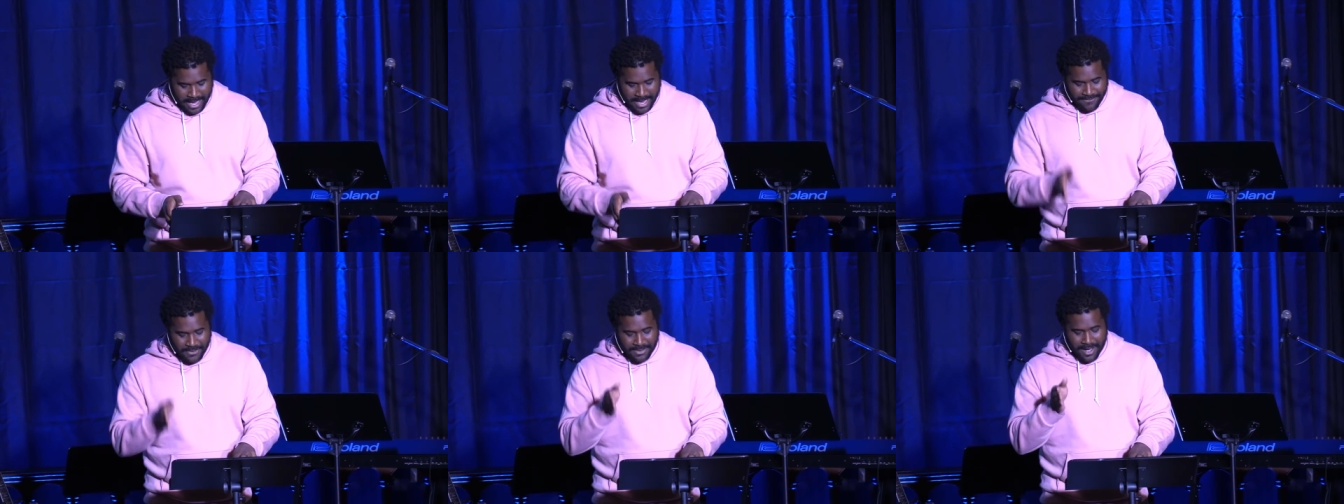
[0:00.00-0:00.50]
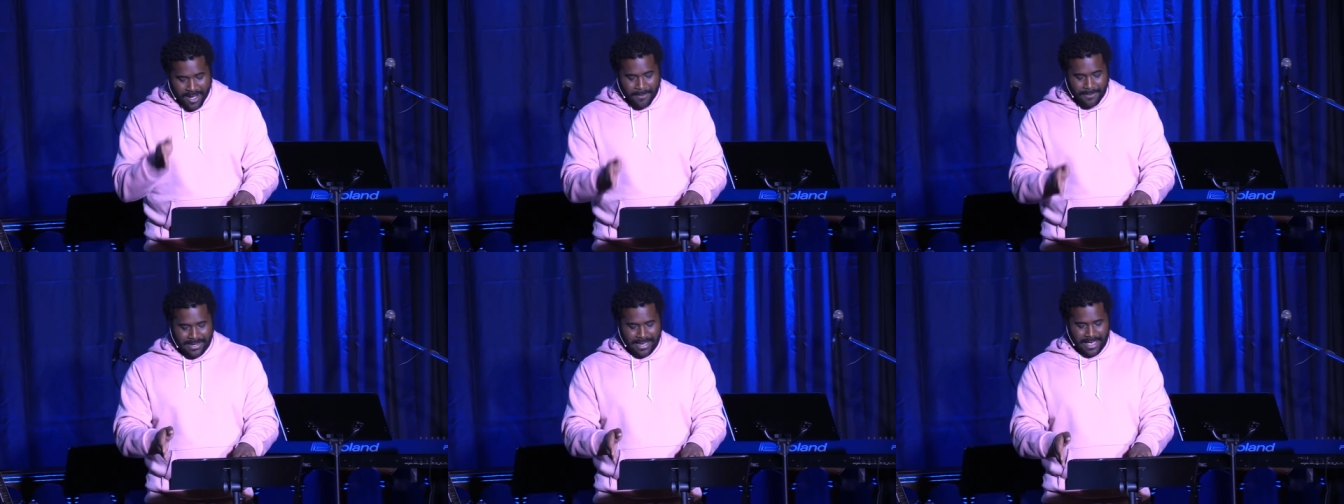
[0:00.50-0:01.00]
If you
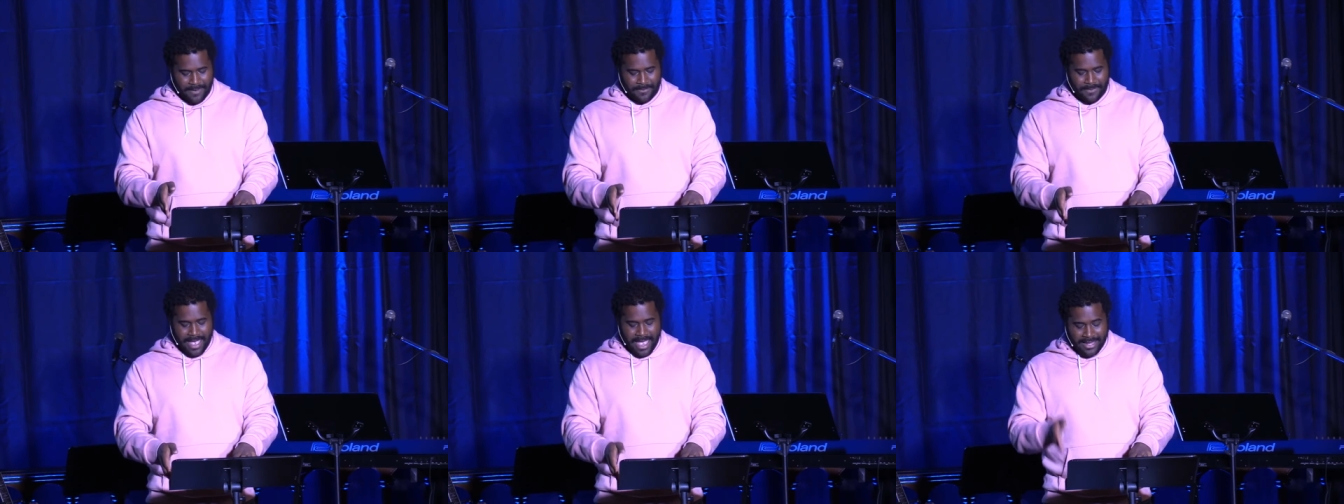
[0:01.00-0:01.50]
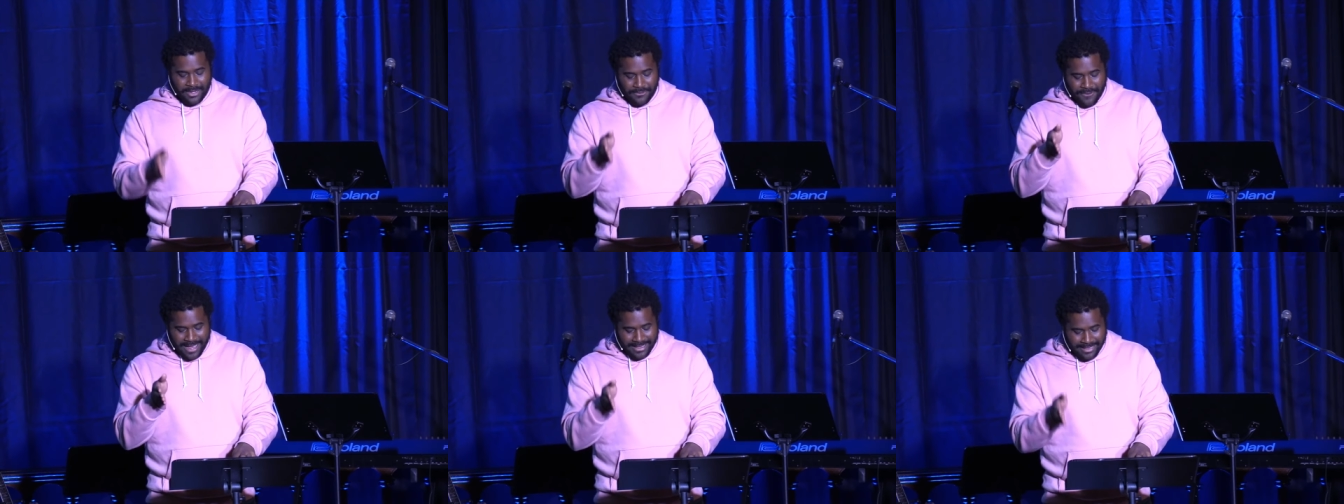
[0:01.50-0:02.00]
come to Him and you
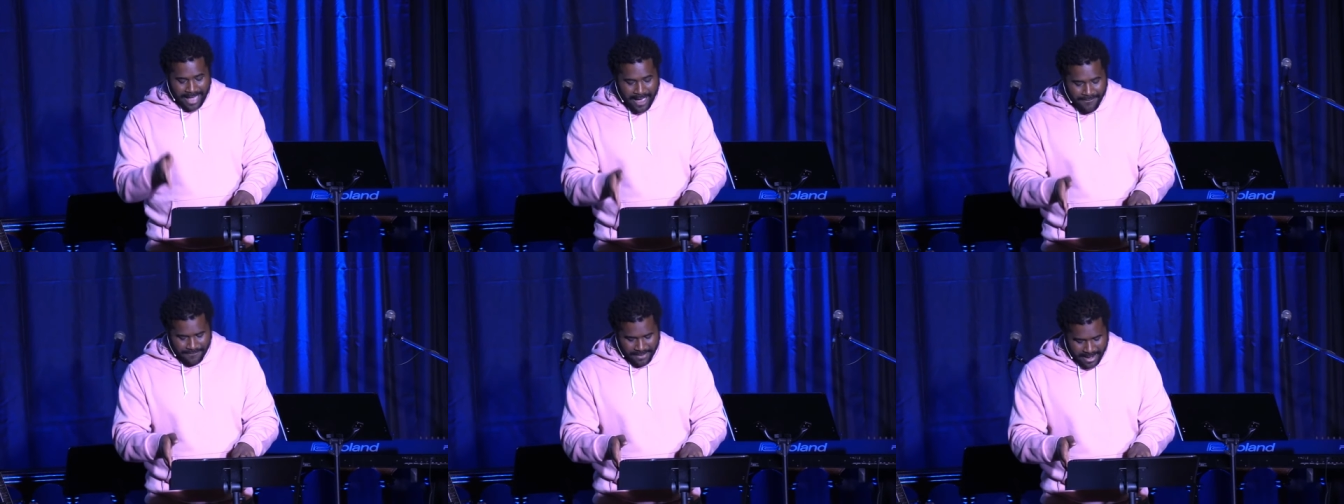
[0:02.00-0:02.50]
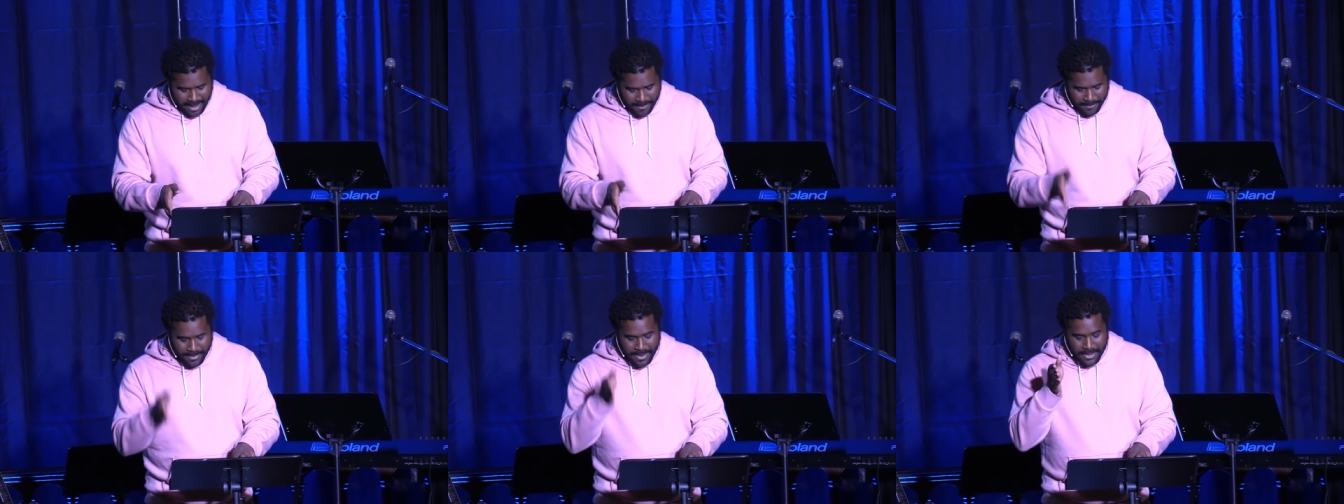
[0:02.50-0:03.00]
find life in
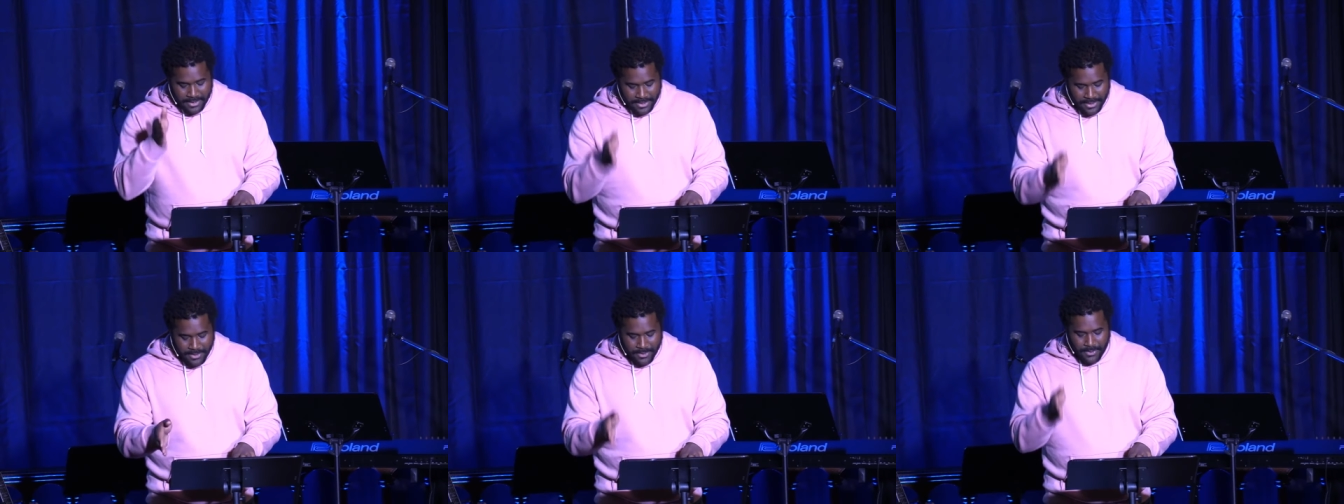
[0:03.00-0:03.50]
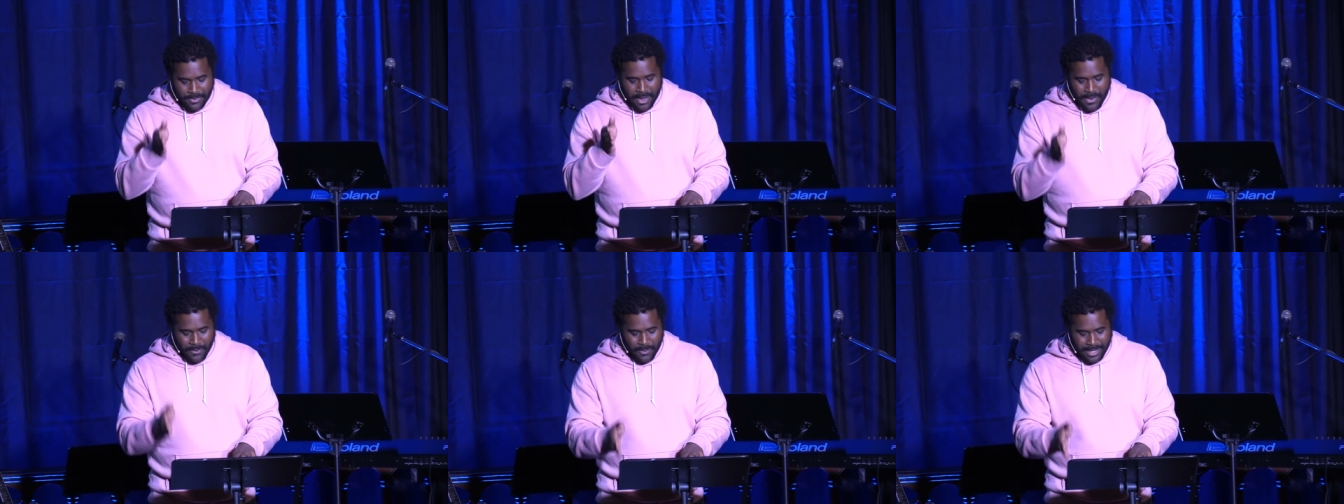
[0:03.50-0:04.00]
Him, you
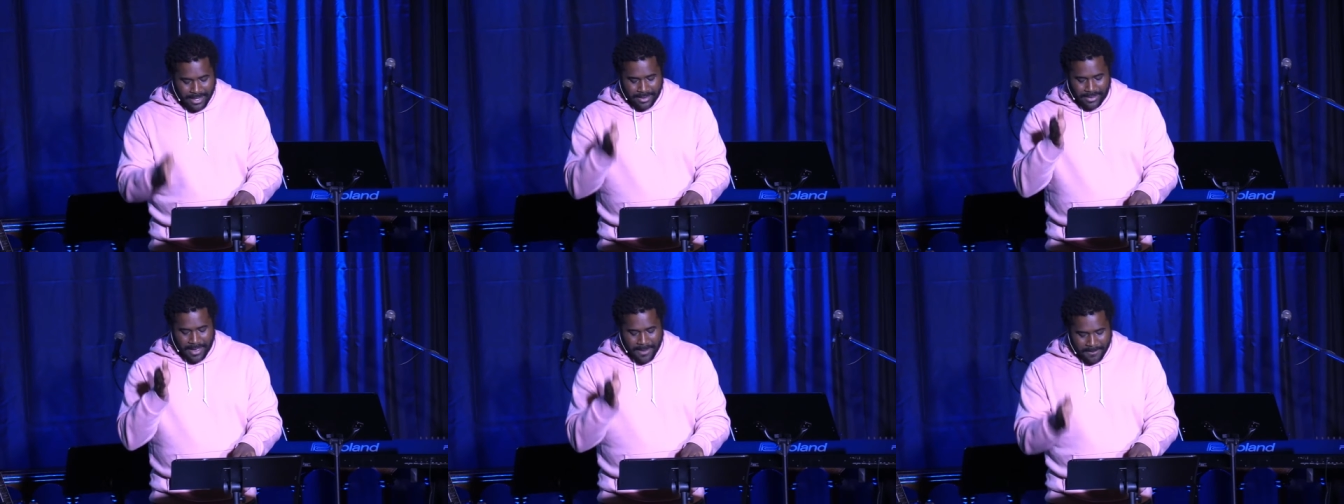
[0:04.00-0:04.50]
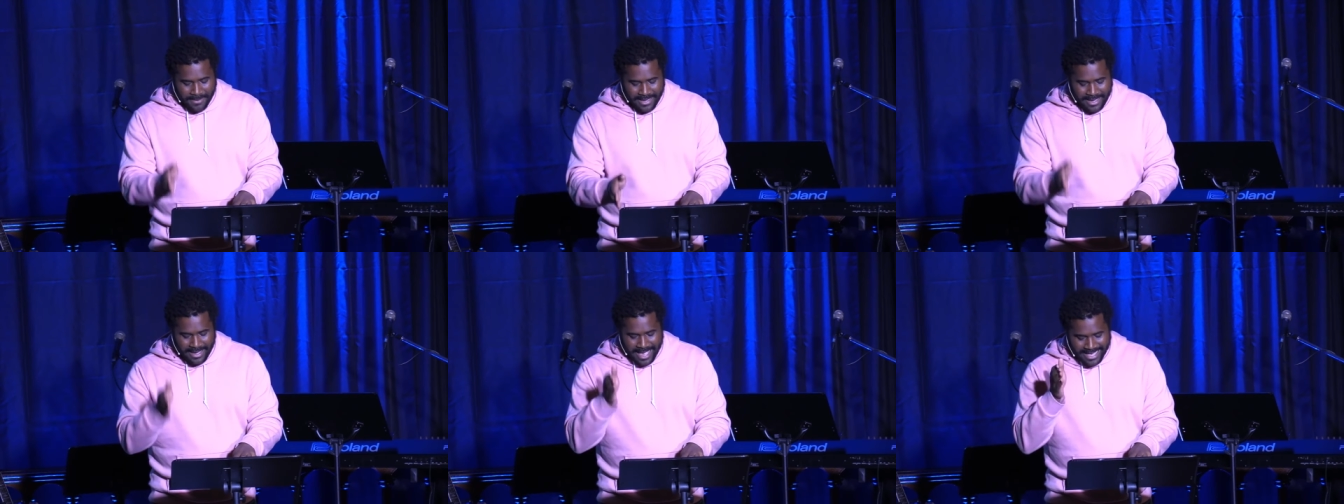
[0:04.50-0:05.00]
will
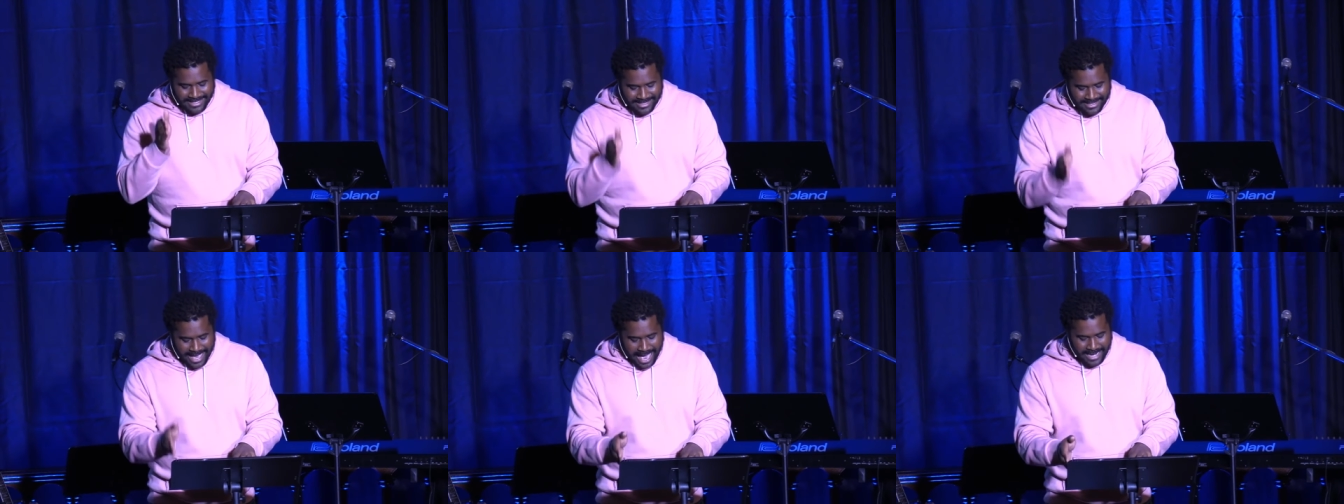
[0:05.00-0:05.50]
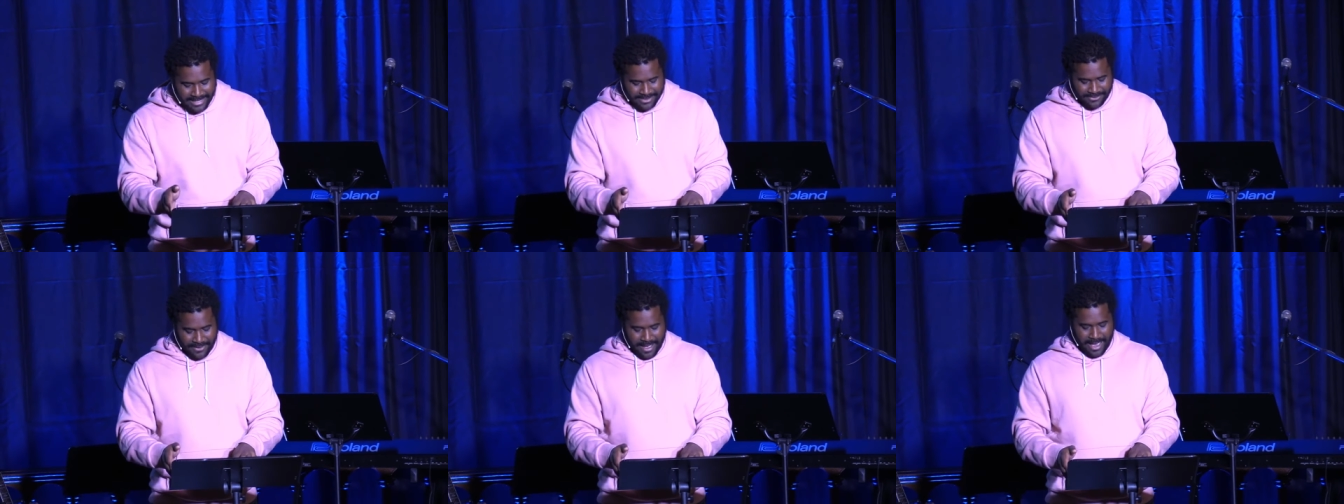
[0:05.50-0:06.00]
be
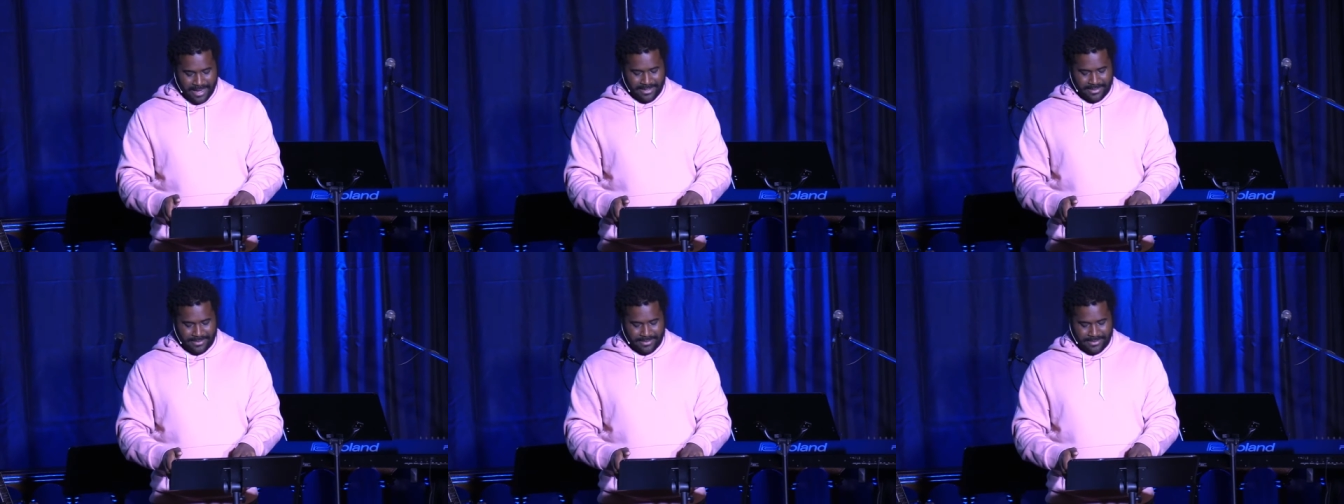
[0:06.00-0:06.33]
satisfied.